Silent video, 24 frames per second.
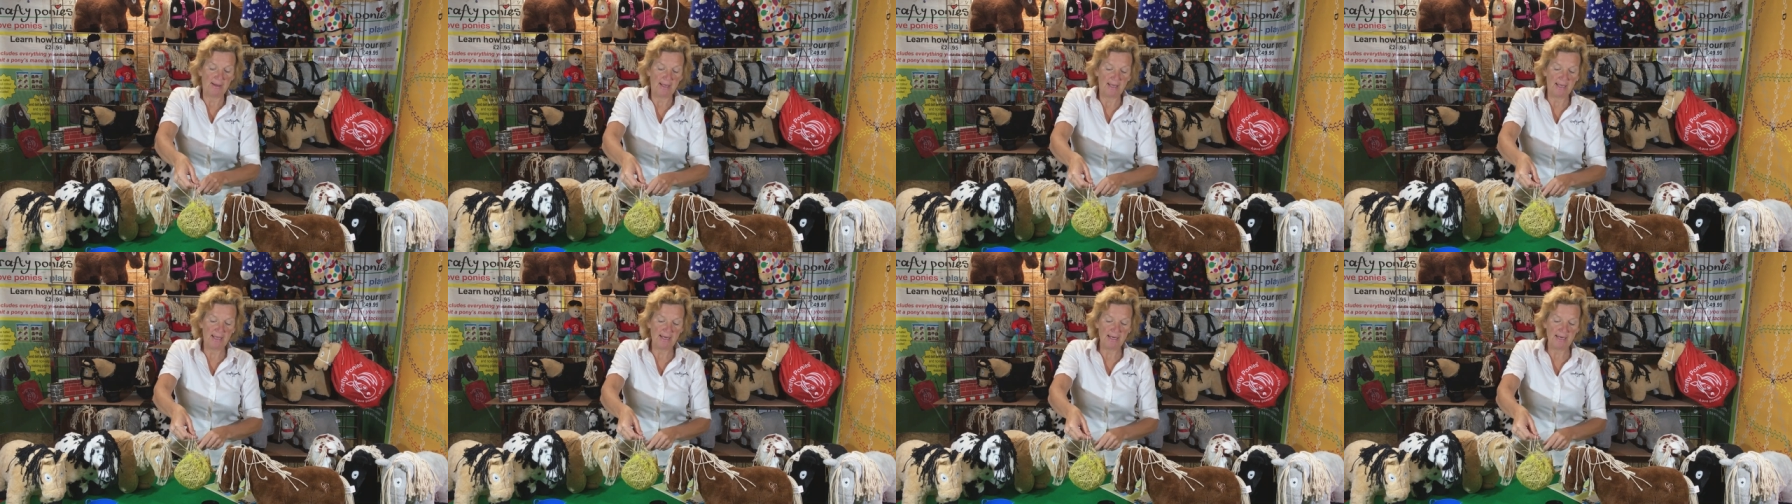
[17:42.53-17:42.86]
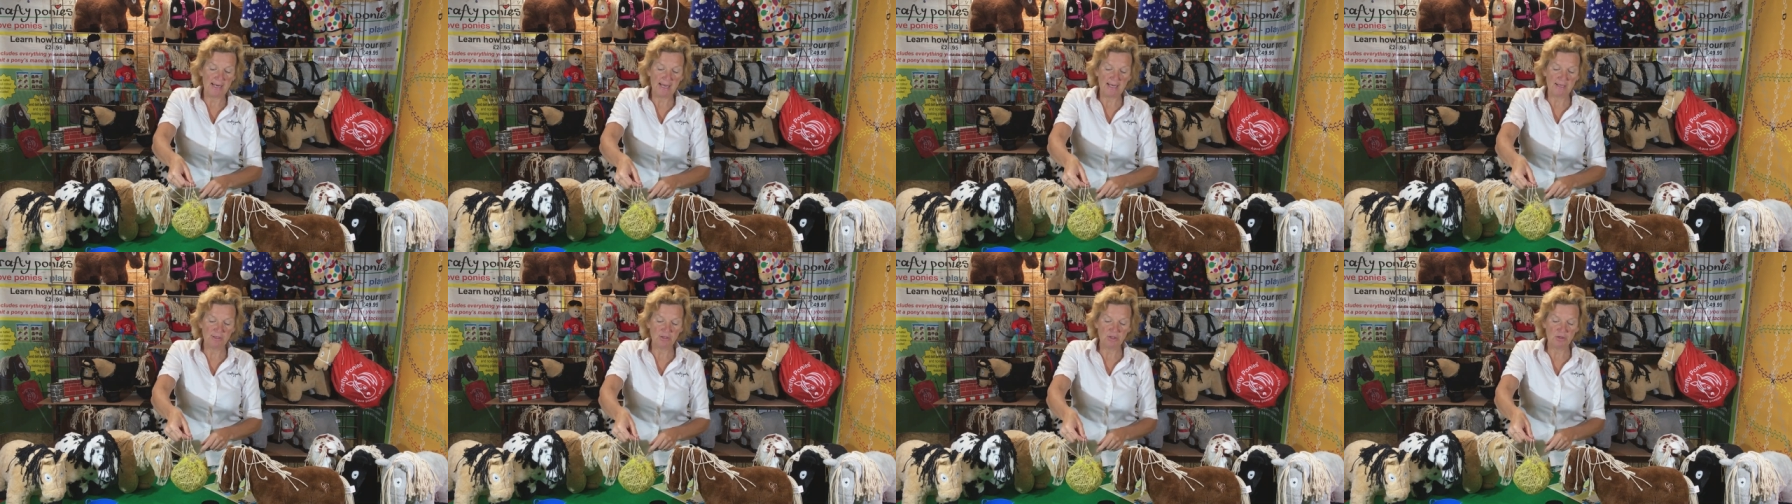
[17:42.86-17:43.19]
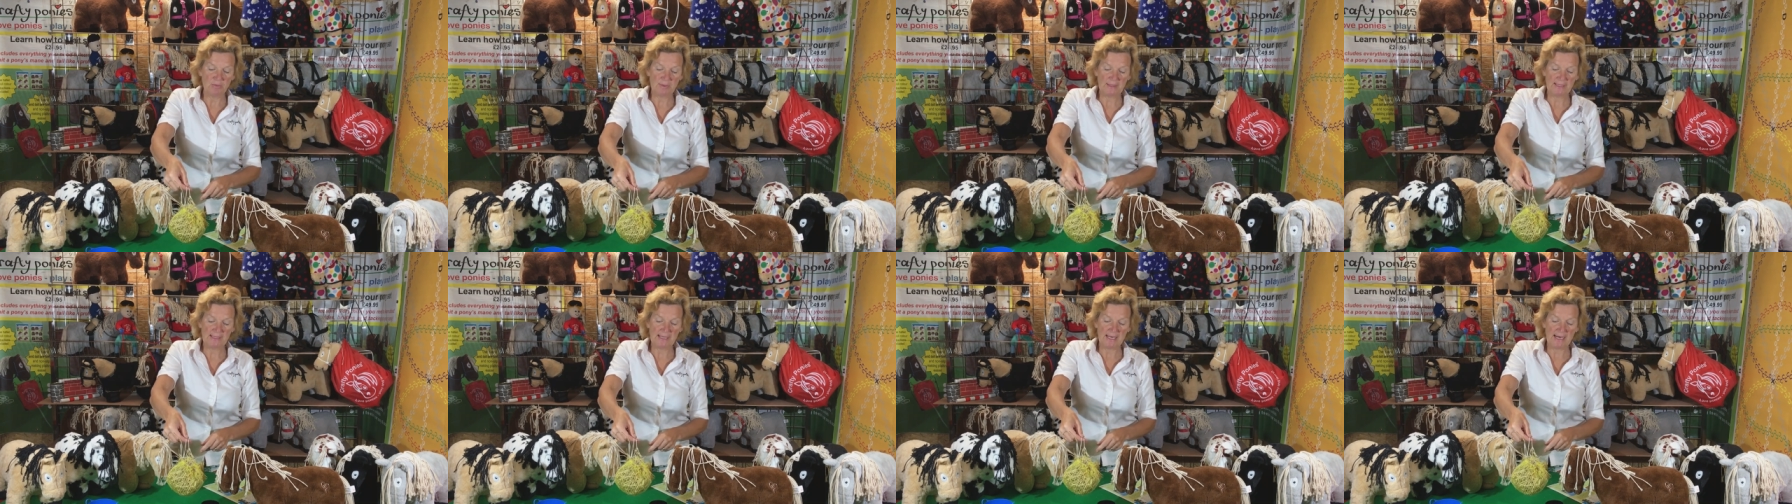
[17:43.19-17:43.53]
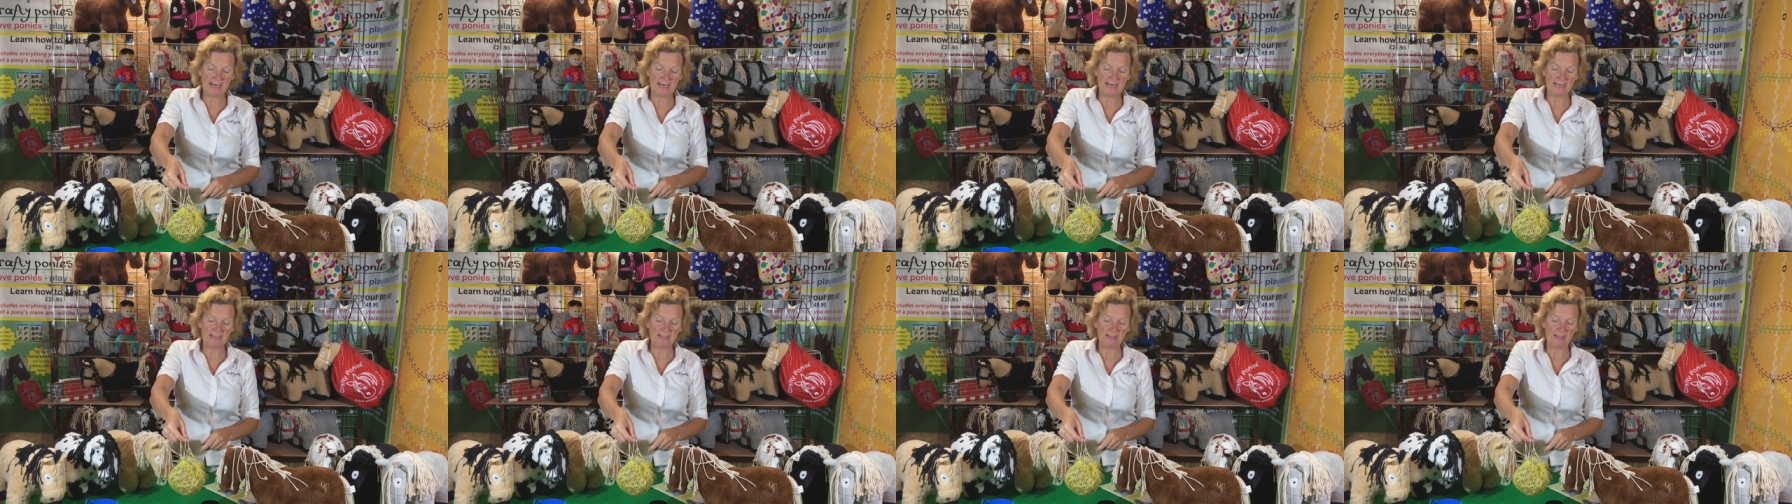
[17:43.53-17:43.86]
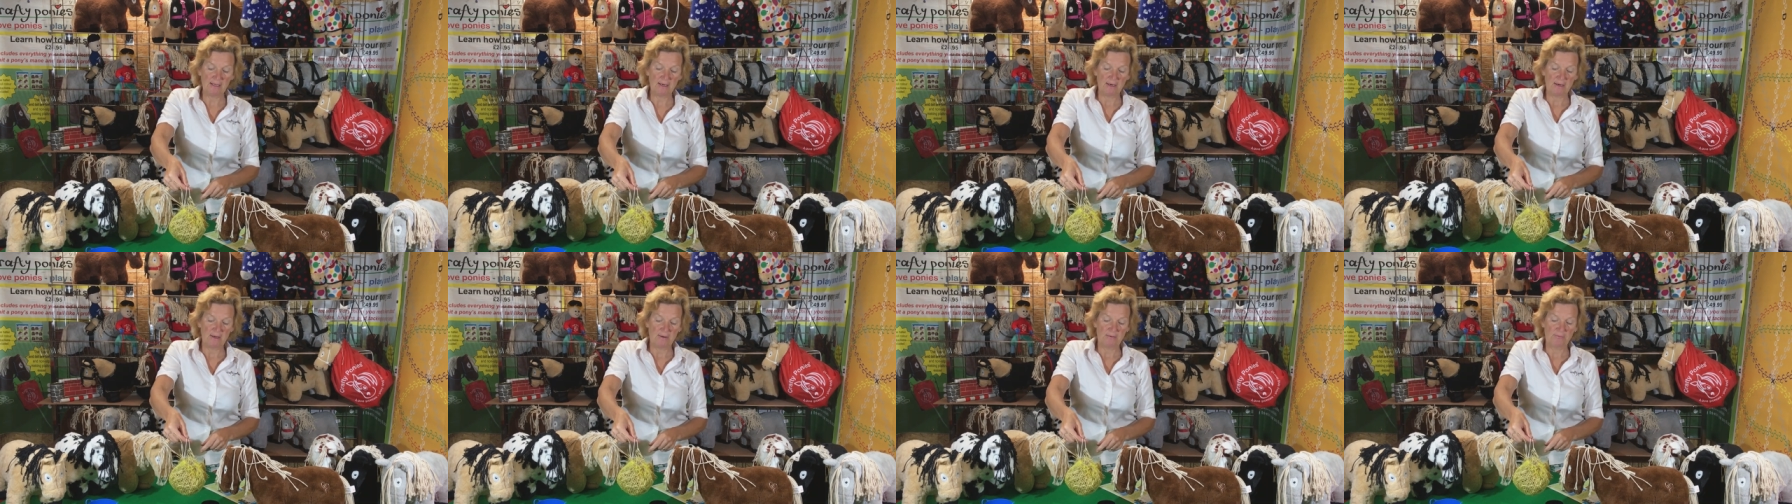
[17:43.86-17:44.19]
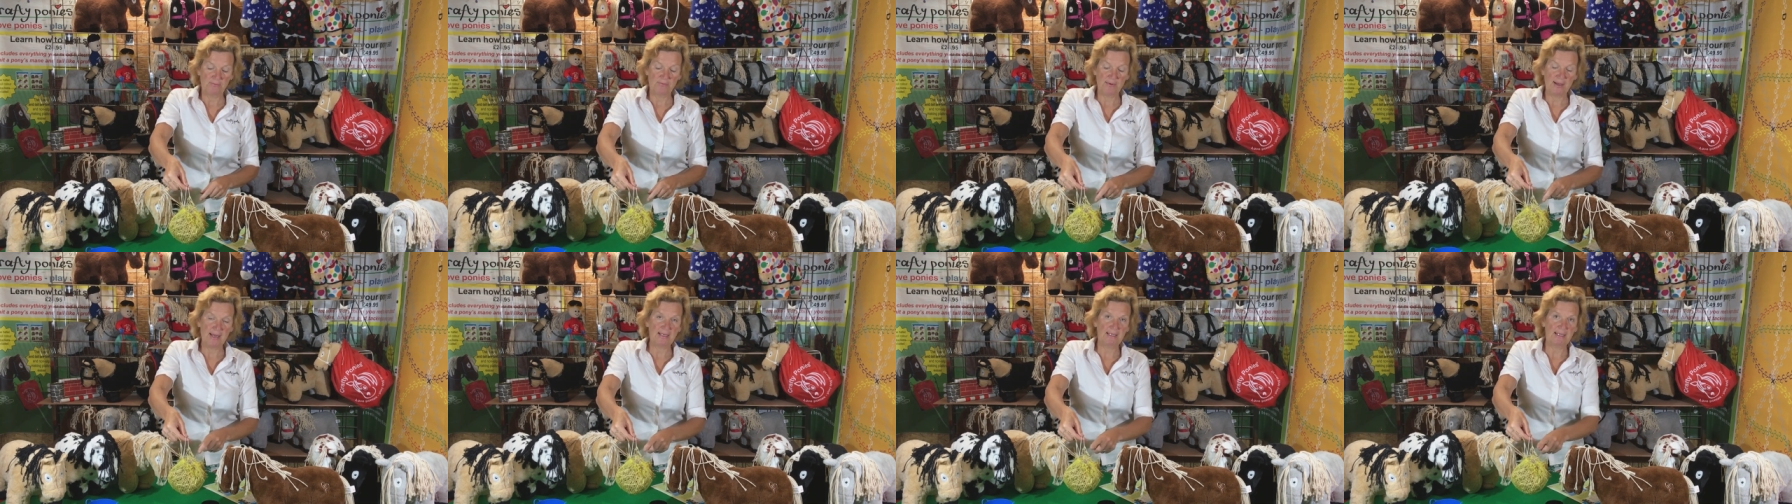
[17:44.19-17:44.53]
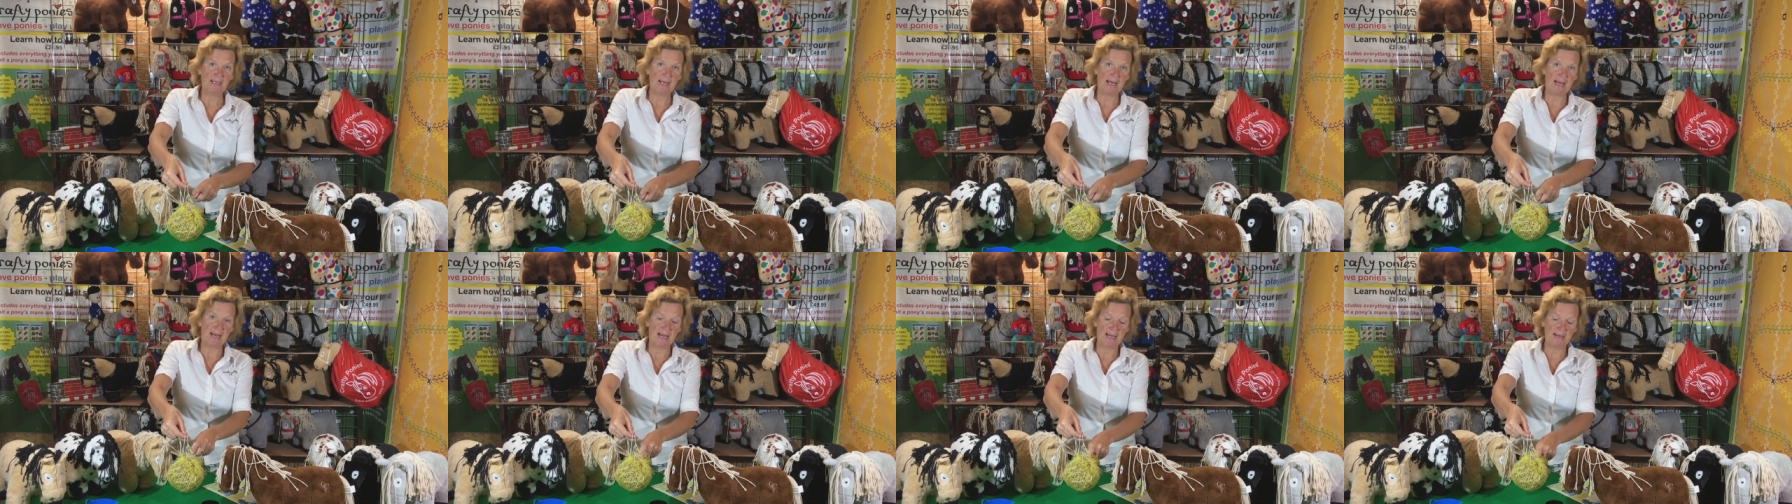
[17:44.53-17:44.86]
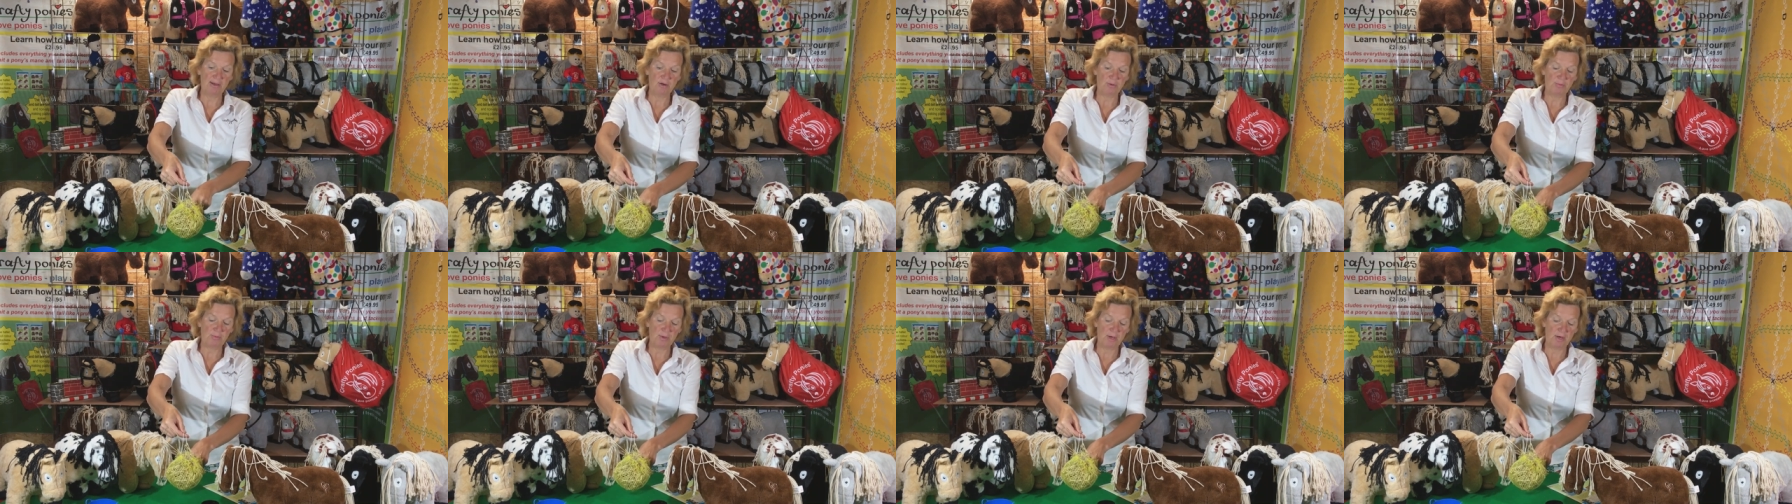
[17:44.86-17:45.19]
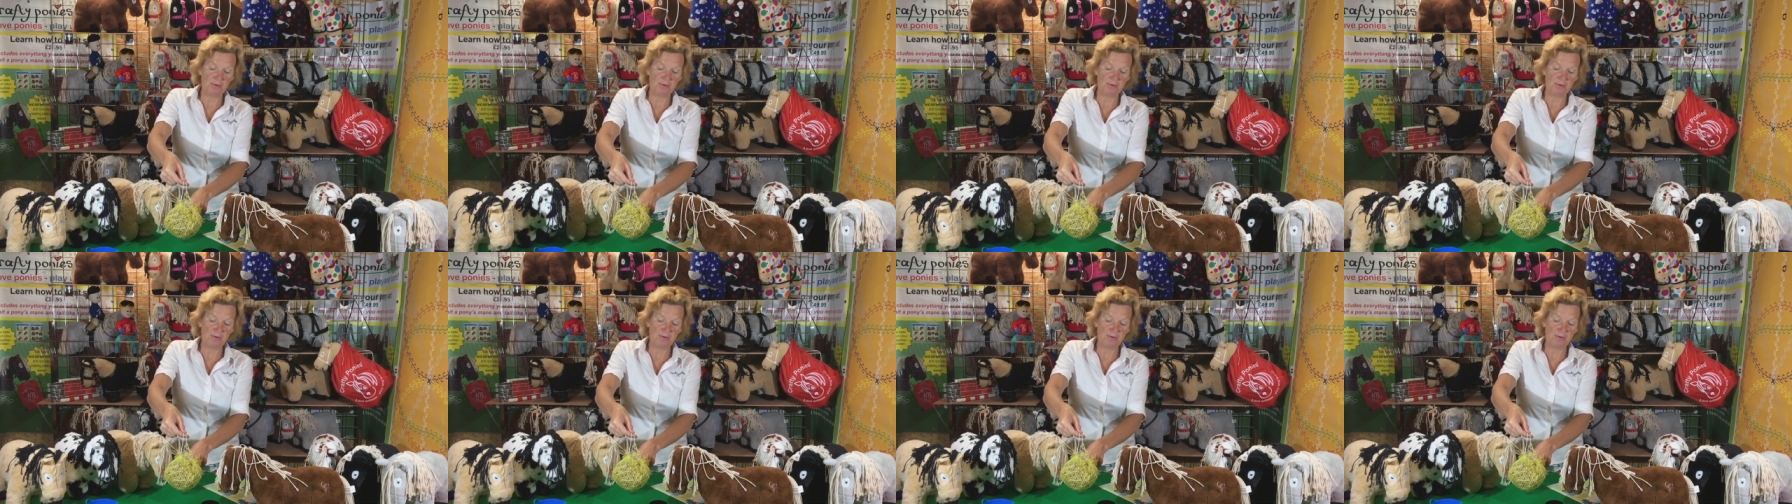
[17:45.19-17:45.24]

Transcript: hairnets should be tied fairly high up